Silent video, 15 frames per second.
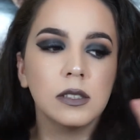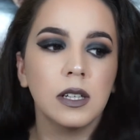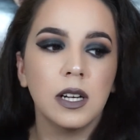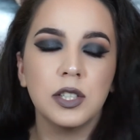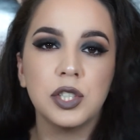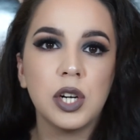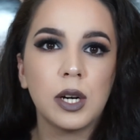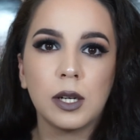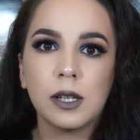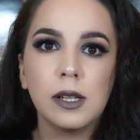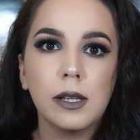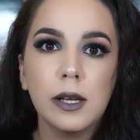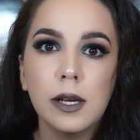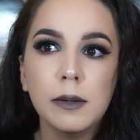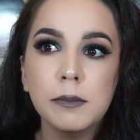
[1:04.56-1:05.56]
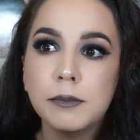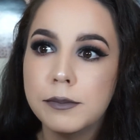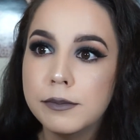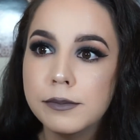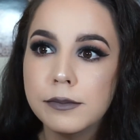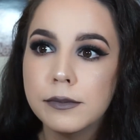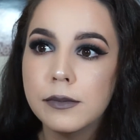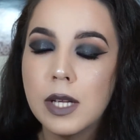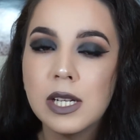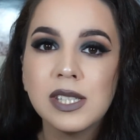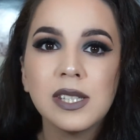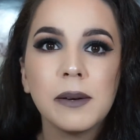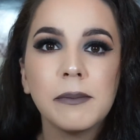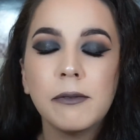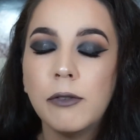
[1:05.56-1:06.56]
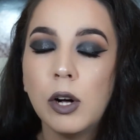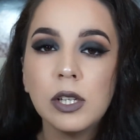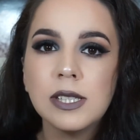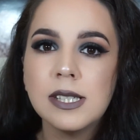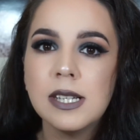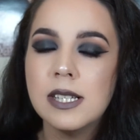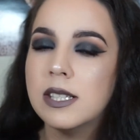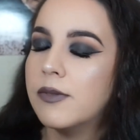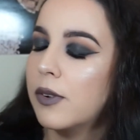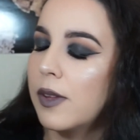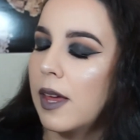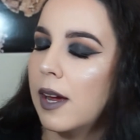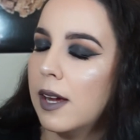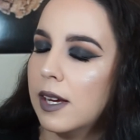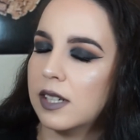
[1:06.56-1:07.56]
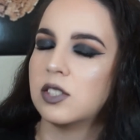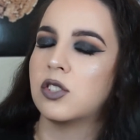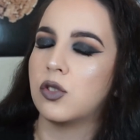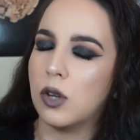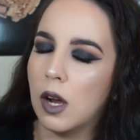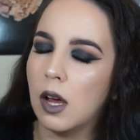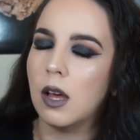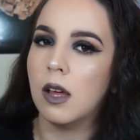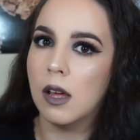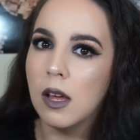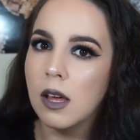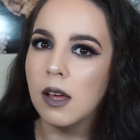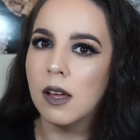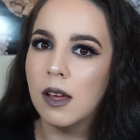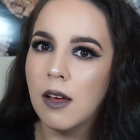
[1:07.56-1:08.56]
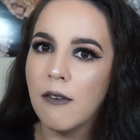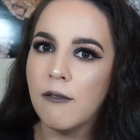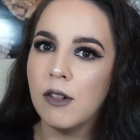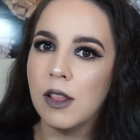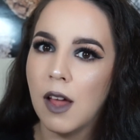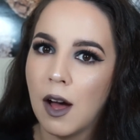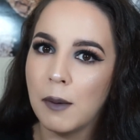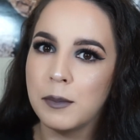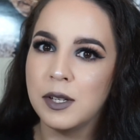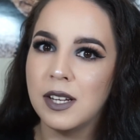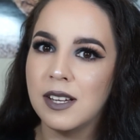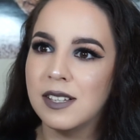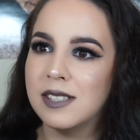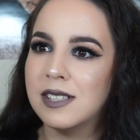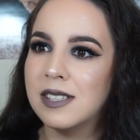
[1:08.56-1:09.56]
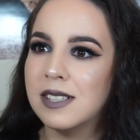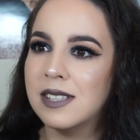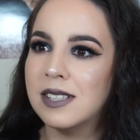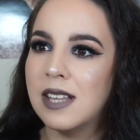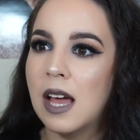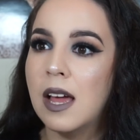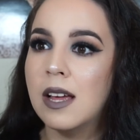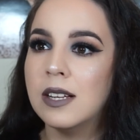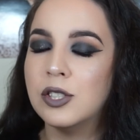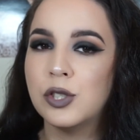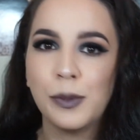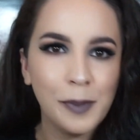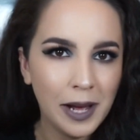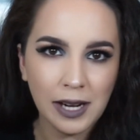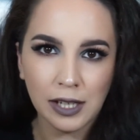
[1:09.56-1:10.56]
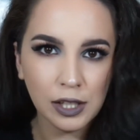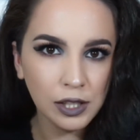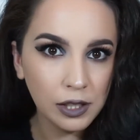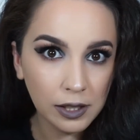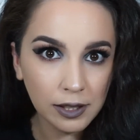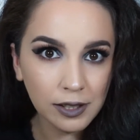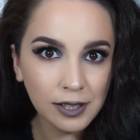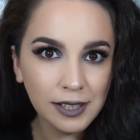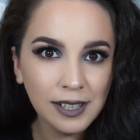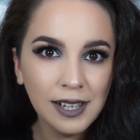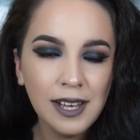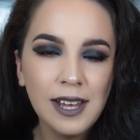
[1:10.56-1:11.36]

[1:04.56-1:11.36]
a dark lip, some falsies for that extra voluminous dramatic look,